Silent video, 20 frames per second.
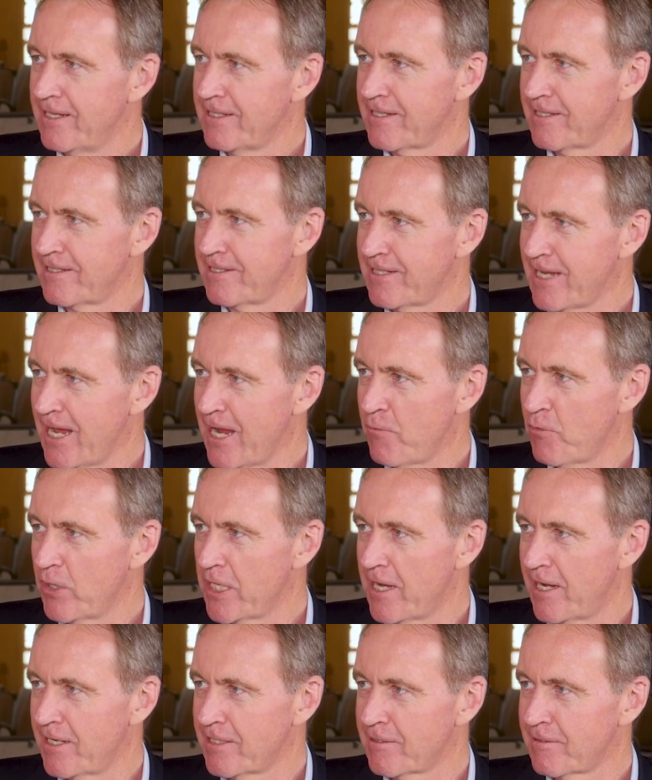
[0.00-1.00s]
to stay
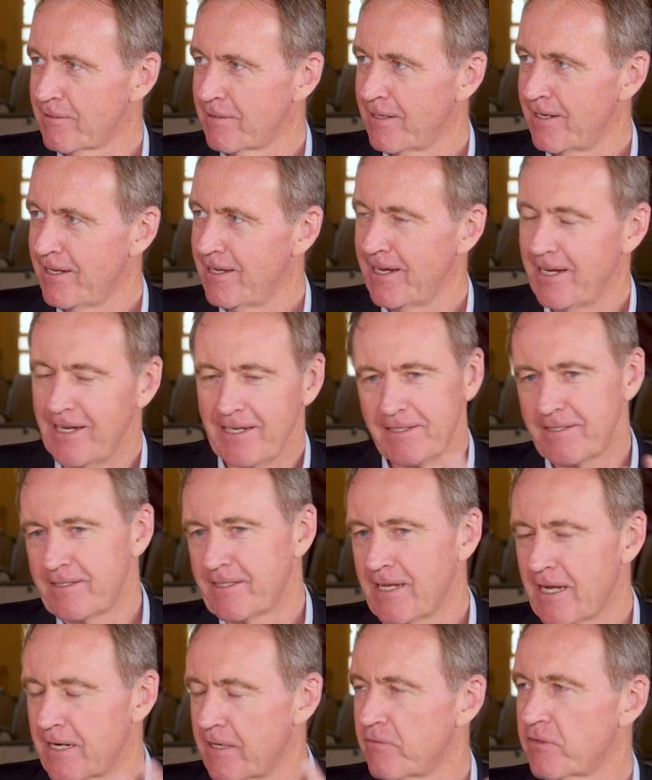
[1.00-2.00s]
with us
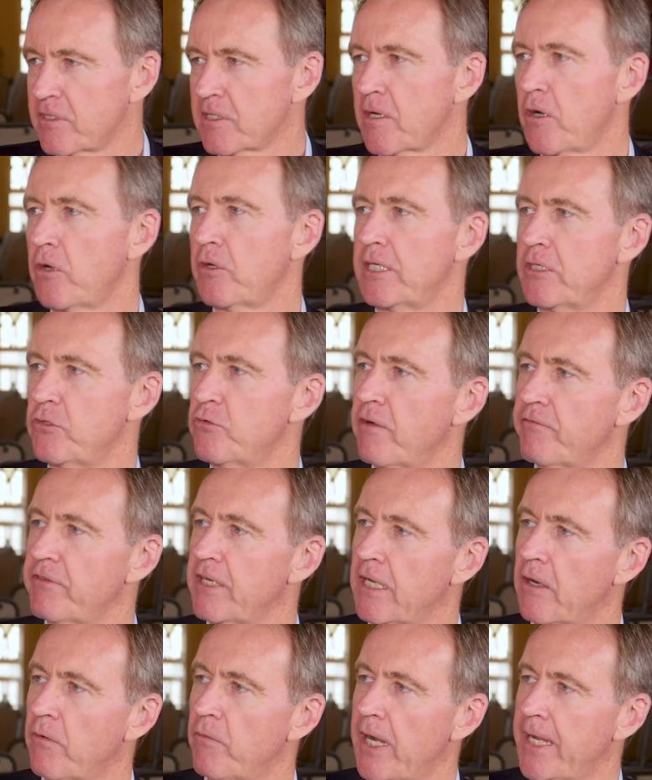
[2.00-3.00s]
instead of slowly
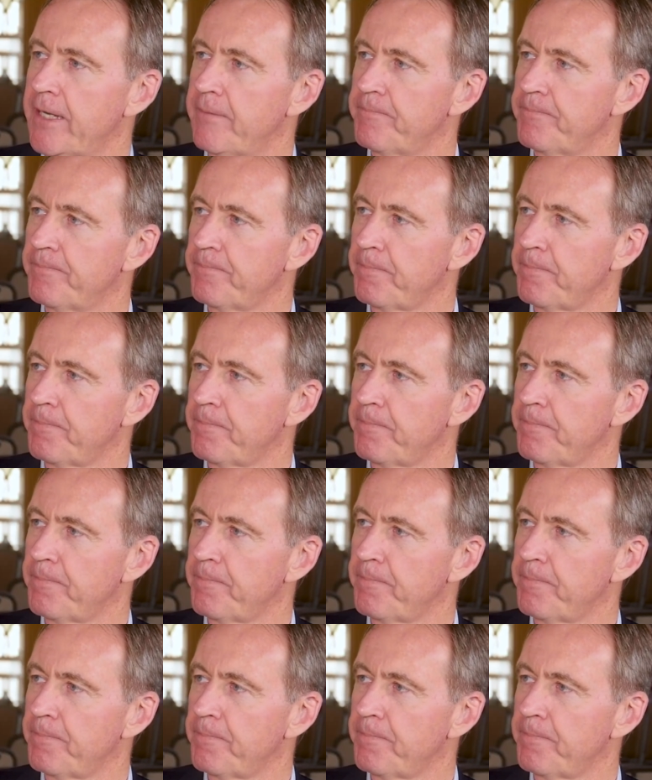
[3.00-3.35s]
drifting away.